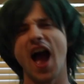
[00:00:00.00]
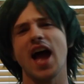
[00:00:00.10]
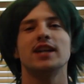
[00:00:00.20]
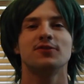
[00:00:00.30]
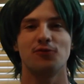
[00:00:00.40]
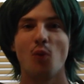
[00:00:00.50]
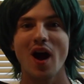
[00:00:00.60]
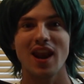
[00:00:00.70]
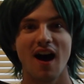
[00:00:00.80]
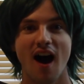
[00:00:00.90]
And
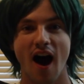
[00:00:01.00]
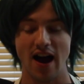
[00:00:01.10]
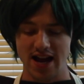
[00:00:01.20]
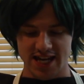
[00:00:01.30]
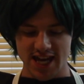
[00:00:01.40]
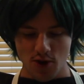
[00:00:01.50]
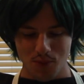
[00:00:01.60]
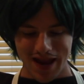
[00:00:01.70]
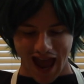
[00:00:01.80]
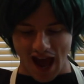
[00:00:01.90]
voila! Here
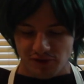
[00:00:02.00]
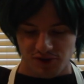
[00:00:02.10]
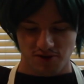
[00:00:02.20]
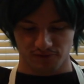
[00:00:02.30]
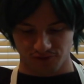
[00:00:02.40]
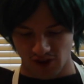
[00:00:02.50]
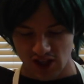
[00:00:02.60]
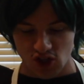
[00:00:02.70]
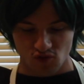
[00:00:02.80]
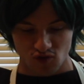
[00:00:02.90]
we have the
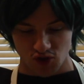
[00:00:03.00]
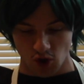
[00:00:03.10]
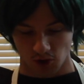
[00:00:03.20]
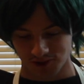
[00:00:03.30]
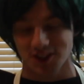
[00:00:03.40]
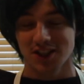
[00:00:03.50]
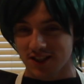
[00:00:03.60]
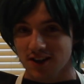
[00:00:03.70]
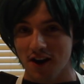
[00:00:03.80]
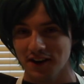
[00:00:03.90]
finished result,
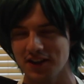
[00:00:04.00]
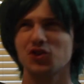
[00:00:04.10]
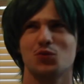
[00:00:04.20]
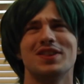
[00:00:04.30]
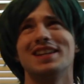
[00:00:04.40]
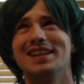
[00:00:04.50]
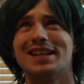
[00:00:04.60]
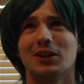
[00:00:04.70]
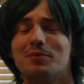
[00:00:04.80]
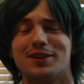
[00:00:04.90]
garnished with a
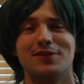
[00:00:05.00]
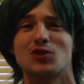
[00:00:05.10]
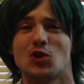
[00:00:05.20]
little bit of